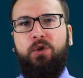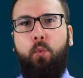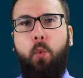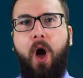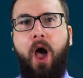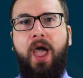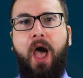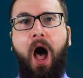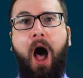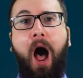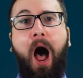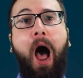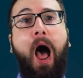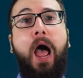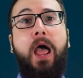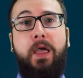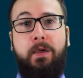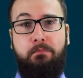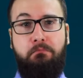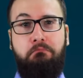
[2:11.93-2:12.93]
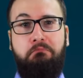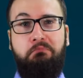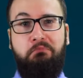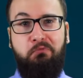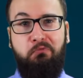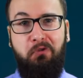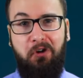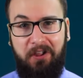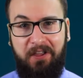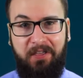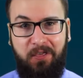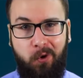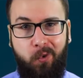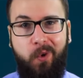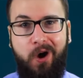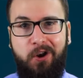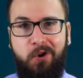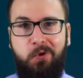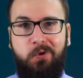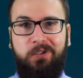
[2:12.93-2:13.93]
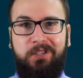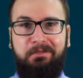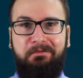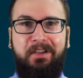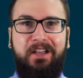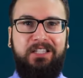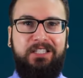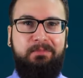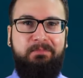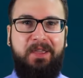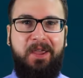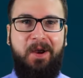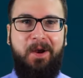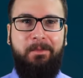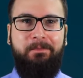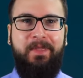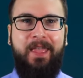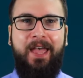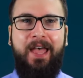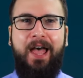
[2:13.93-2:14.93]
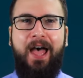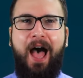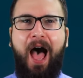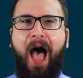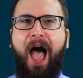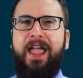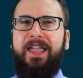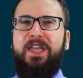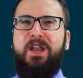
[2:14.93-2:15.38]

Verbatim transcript: to why I'm really the one who's the victim here, I